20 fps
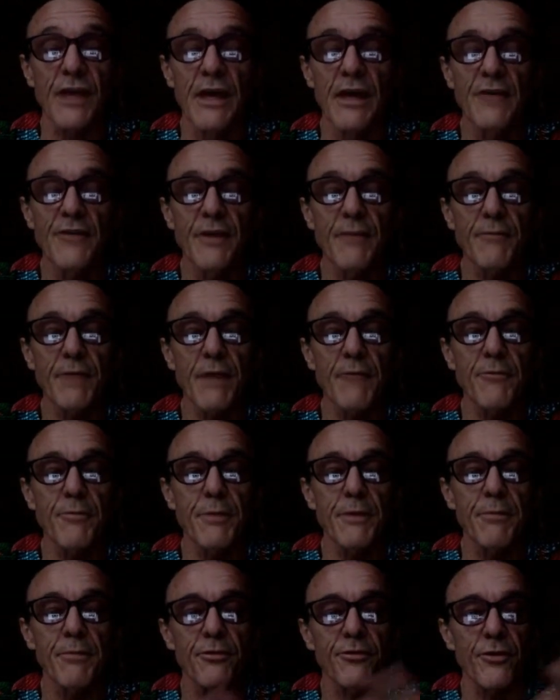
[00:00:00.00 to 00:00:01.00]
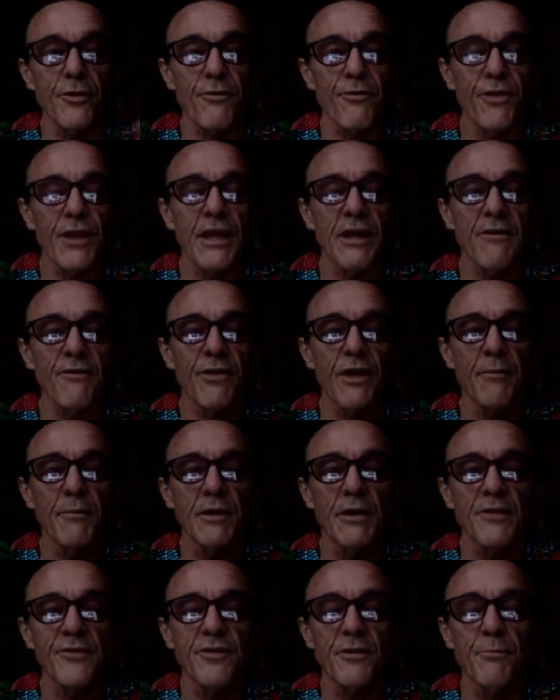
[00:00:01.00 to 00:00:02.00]
sometimes people sort of think of them
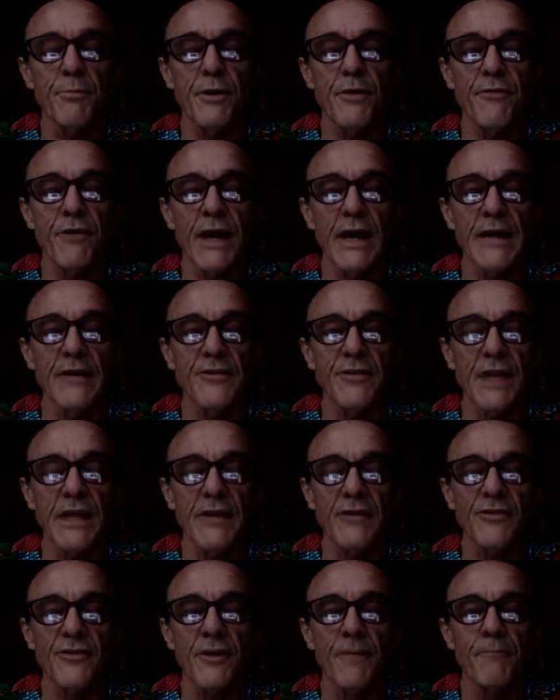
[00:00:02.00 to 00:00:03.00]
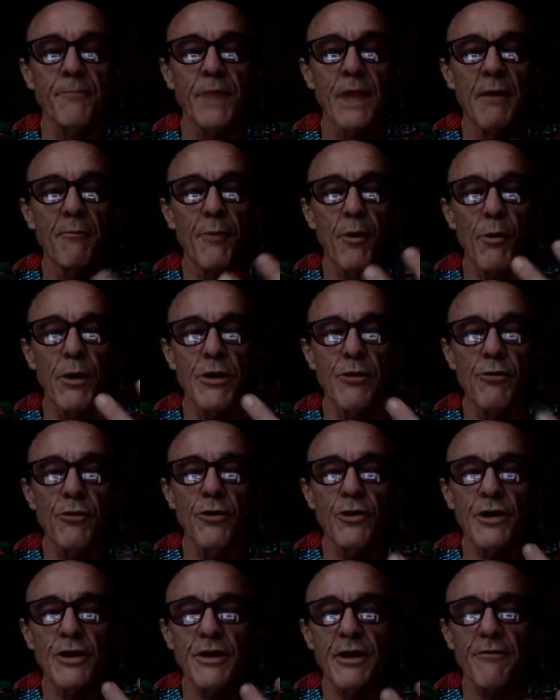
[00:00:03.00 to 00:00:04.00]
in a simplified sense. But when you
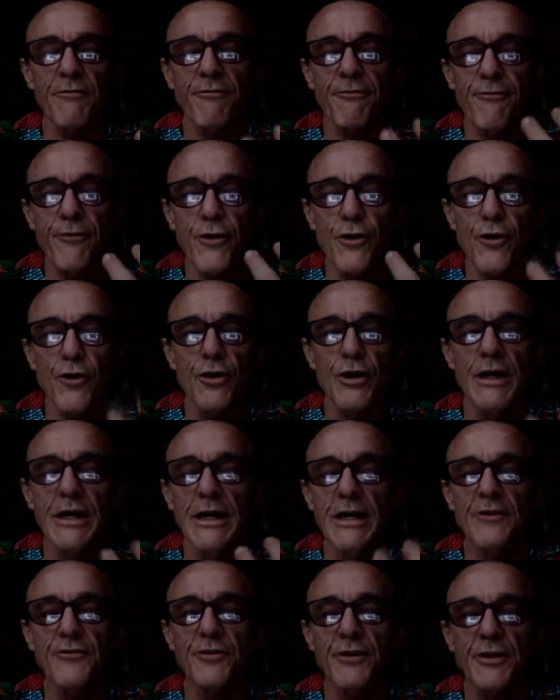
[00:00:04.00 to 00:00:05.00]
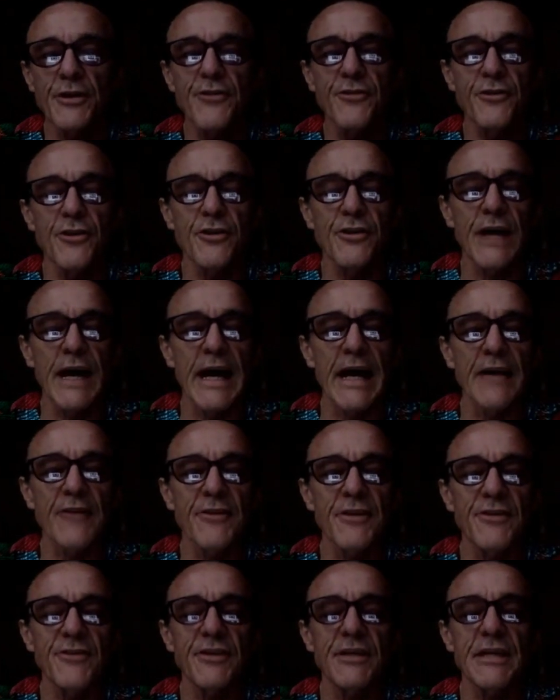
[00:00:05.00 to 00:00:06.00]
look at a full traditional
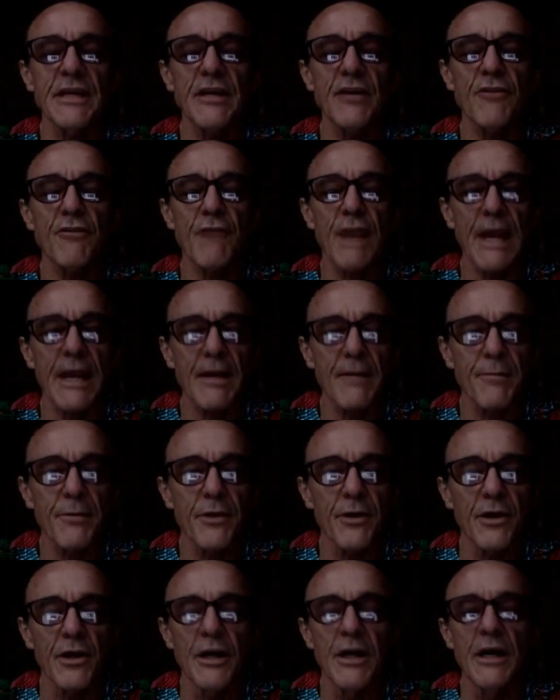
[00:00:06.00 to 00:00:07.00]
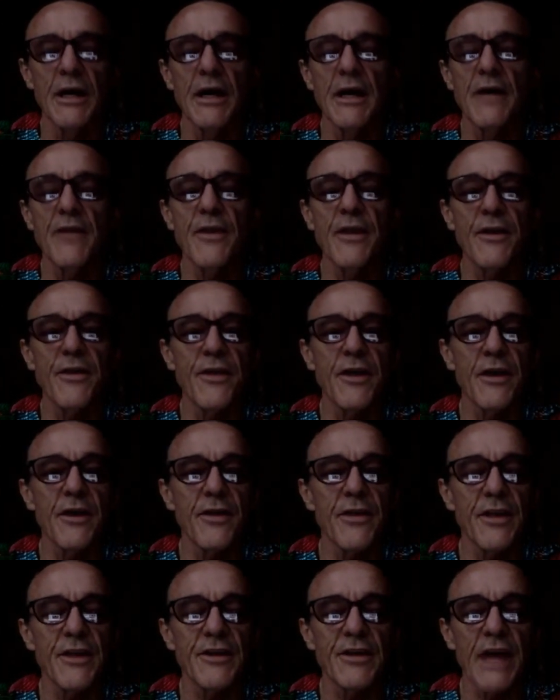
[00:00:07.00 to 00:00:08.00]
diet, it's incredible
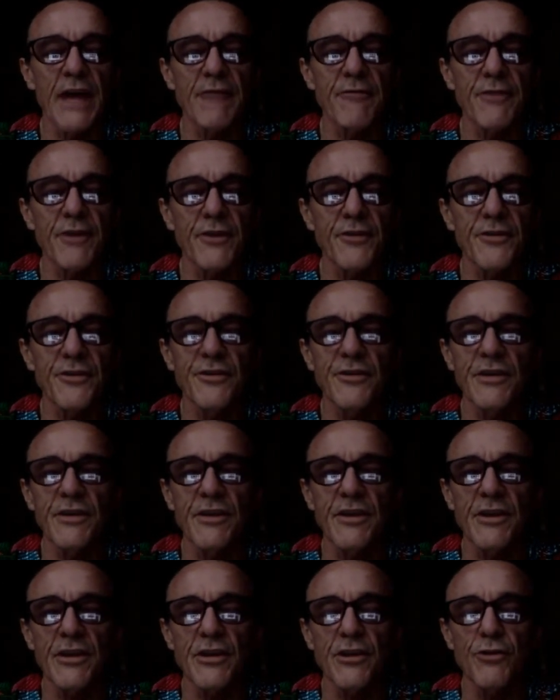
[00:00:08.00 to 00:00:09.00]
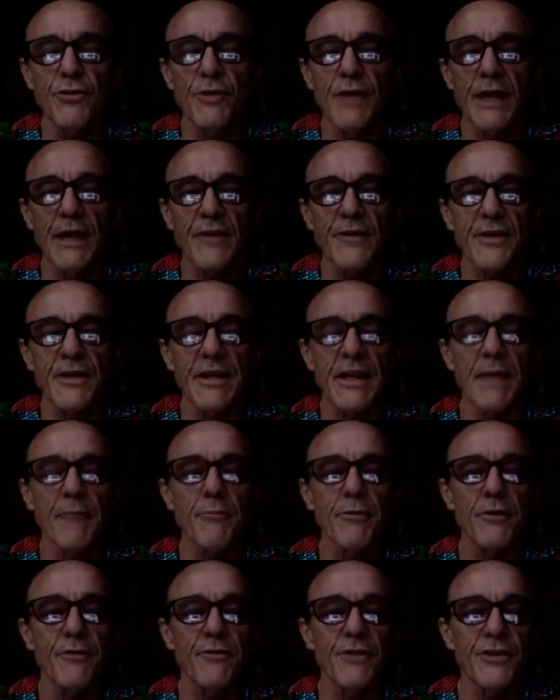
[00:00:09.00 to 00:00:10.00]
the diversity that you get, the
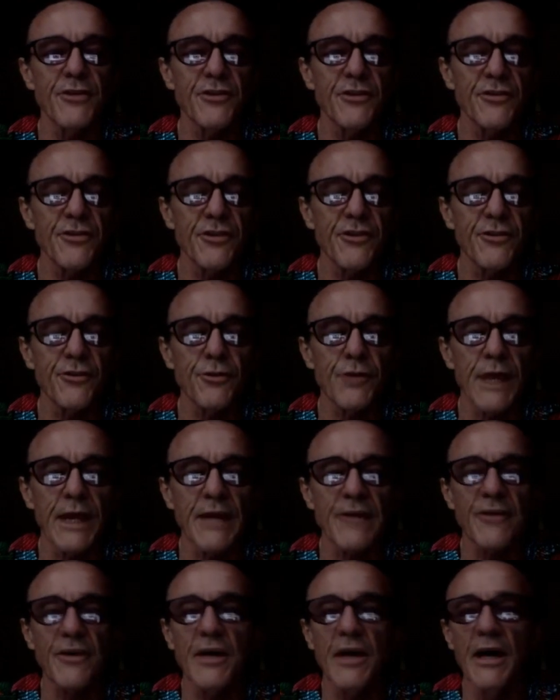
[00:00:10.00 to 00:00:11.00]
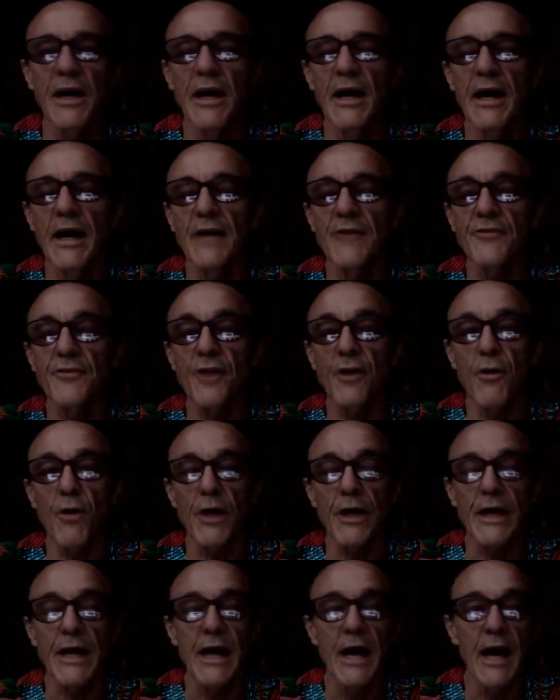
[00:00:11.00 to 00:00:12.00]
number of dishes that you get, and so
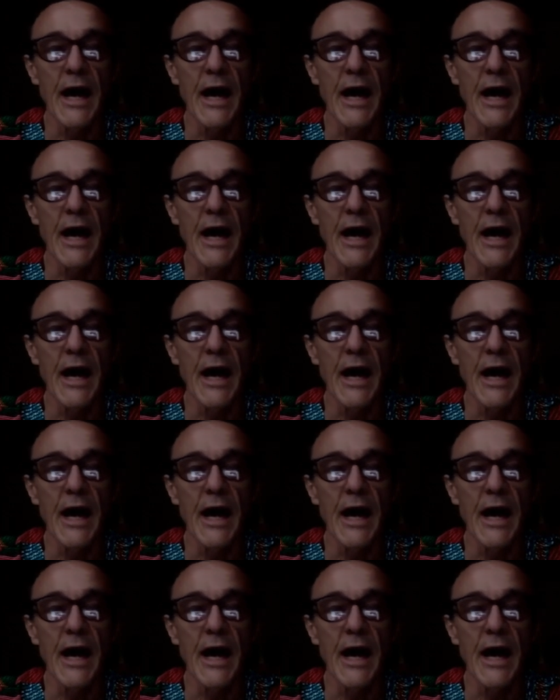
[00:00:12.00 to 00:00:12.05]
on.